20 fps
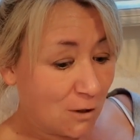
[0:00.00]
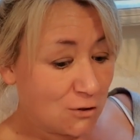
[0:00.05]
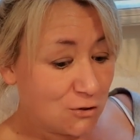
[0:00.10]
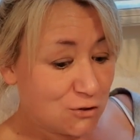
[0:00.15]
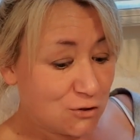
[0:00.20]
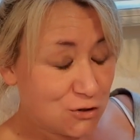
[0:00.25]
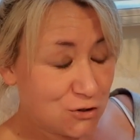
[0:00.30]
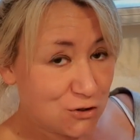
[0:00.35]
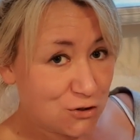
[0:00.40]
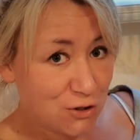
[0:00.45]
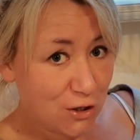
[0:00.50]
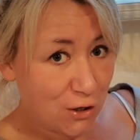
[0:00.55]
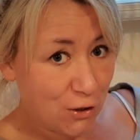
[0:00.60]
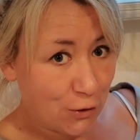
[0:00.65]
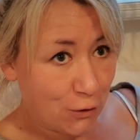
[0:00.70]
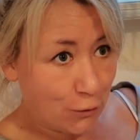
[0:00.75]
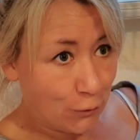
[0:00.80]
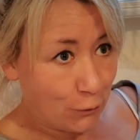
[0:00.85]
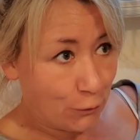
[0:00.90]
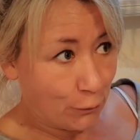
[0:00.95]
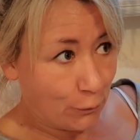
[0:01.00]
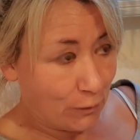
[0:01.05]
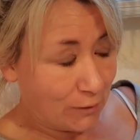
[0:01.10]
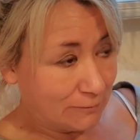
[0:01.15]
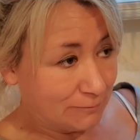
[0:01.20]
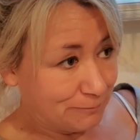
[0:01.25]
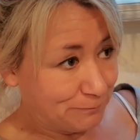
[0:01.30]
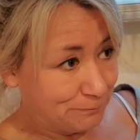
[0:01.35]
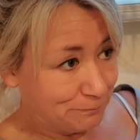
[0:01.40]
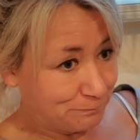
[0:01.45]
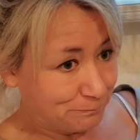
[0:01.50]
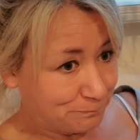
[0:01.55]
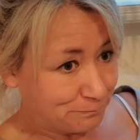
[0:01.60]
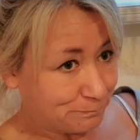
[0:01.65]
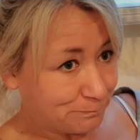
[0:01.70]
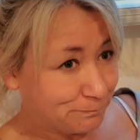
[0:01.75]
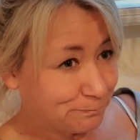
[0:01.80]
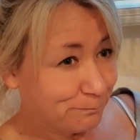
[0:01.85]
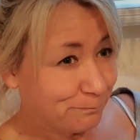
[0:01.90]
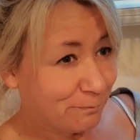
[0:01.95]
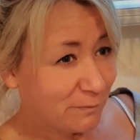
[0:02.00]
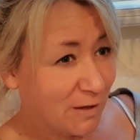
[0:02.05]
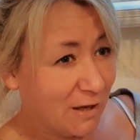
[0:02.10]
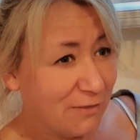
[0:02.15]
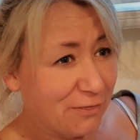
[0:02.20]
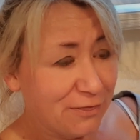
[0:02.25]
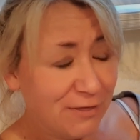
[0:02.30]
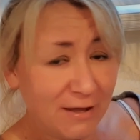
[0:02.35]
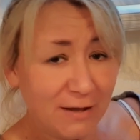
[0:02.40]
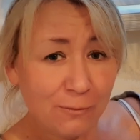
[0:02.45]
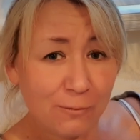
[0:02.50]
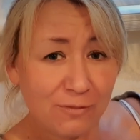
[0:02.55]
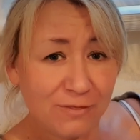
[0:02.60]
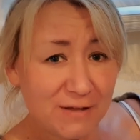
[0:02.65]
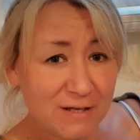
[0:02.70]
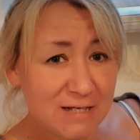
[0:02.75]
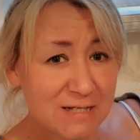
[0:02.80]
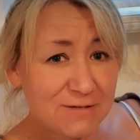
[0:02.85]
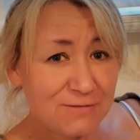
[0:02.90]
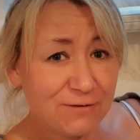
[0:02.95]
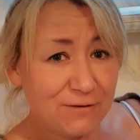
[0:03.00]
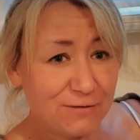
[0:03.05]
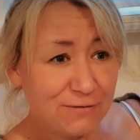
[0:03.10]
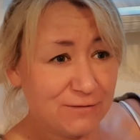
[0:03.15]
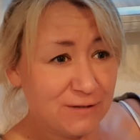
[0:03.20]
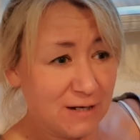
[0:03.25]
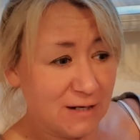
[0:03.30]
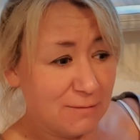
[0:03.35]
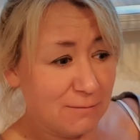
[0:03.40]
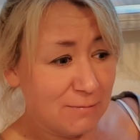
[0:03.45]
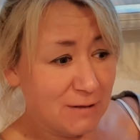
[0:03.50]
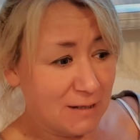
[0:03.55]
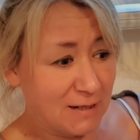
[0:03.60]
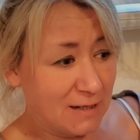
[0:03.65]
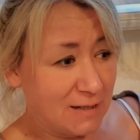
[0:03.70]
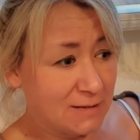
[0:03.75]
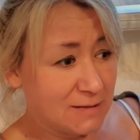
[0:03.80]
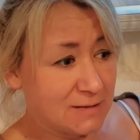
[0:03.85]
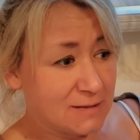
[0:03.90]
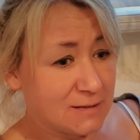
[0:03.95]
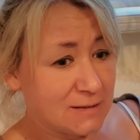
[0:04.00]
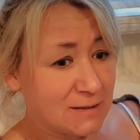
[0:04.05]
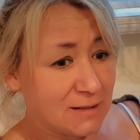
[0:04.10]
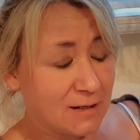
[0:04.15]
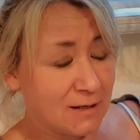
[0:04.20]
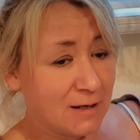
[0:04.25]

So I think with these 15 minutes,